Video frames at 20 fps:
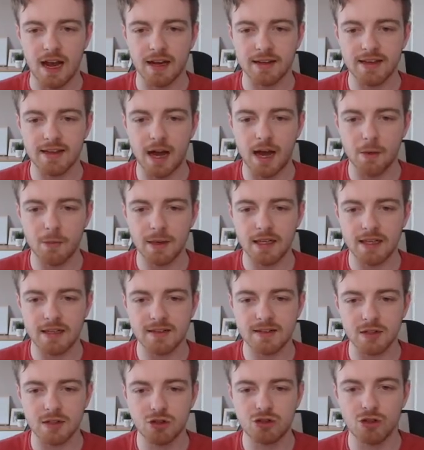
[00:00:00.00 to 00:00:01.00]
and now we
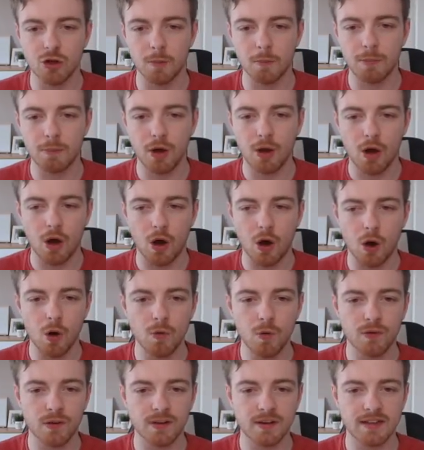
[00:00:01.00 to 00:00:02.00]
need to jump
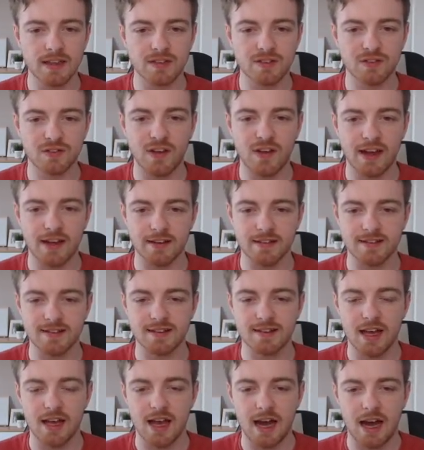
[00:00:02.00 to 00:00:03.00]
over this
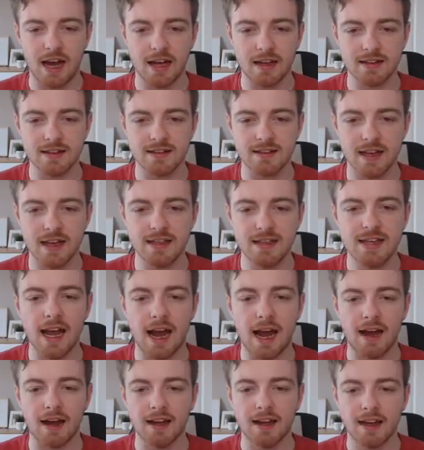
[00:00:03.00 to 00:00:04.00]
fence. And uh,
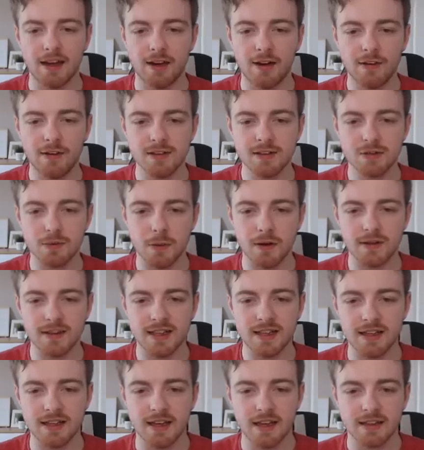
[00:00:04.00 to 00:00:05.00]
yeah, here's where
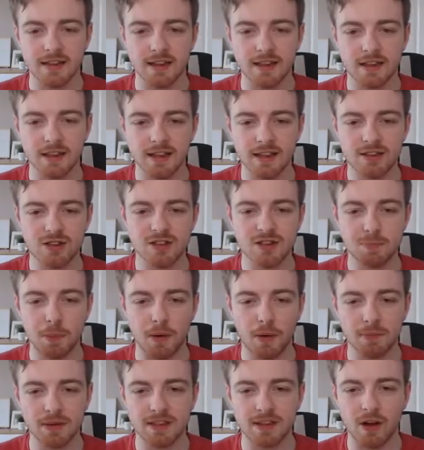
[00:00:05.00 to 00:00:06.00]
the, the glitch is
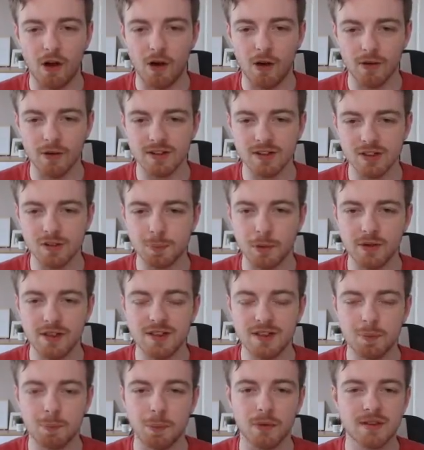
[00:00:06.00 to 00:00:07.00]
probably the hardest
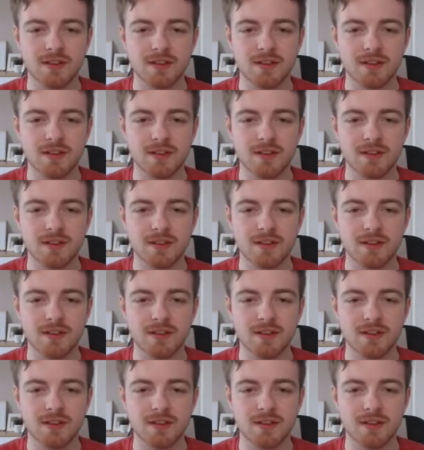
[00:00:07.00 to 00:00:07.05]
point,